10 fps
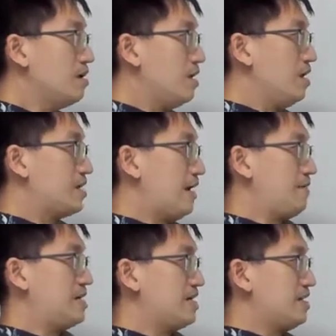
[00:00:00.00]
Yeah,
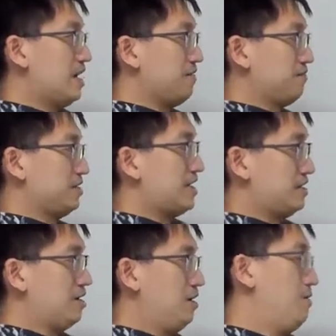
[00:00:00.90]
and then after
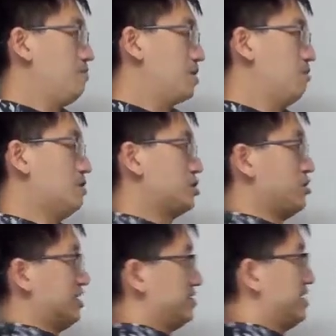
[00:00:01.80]
that, we
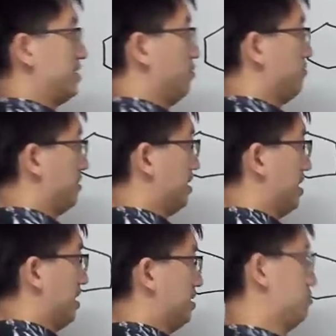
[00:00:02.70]
translate
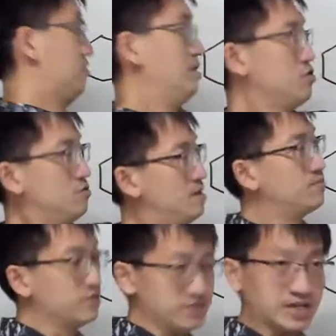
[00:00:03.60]
over to a Newman
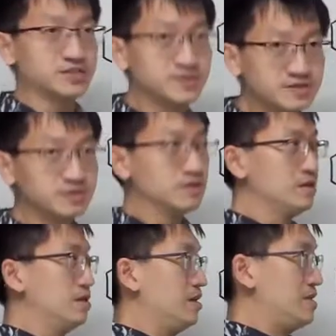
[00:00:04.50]
projection.
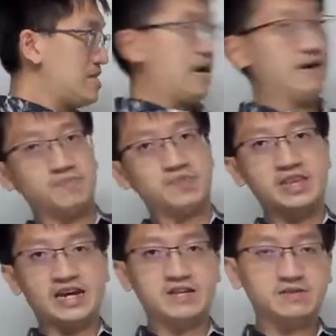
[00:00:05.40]
Yeah,
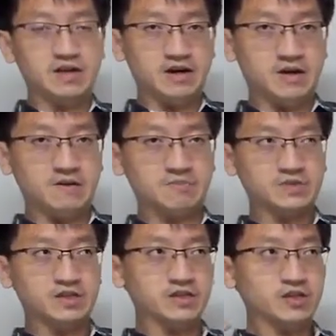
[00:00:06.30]
then
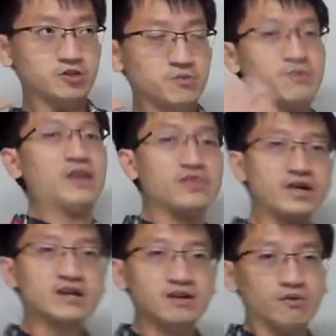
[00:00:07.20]
you'll be
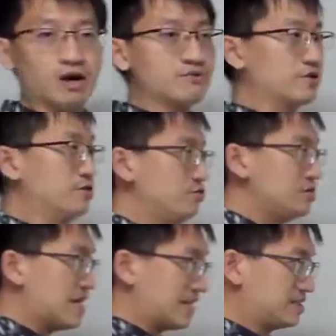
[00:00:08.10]
wondering what are we going to do
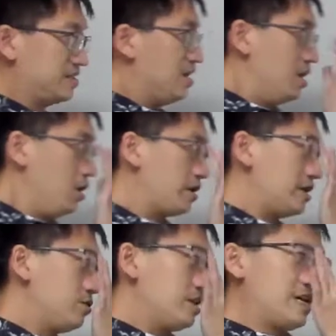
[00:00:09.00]
next. Okay,
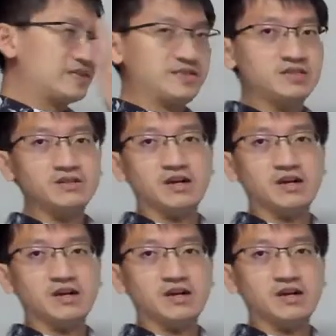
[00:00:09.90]
so the next thing,